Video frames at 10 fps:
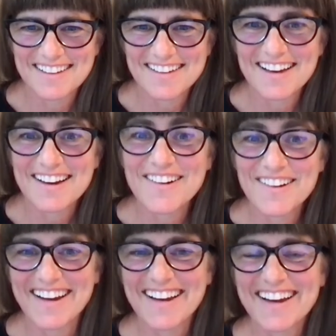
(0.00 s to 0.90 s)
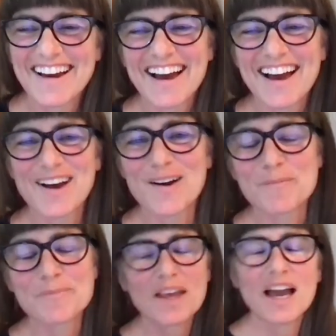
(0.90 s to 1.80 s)
Yeah. Okay.
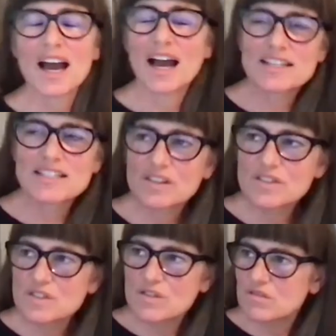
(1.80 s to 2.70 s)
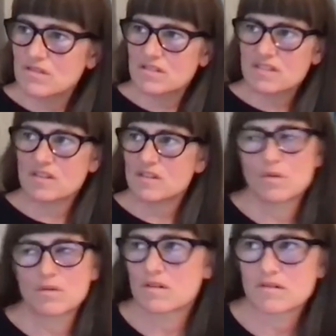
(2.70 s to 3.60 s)
Um, I tell students
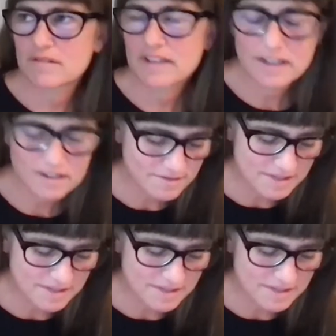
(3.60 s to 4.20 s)
who are in a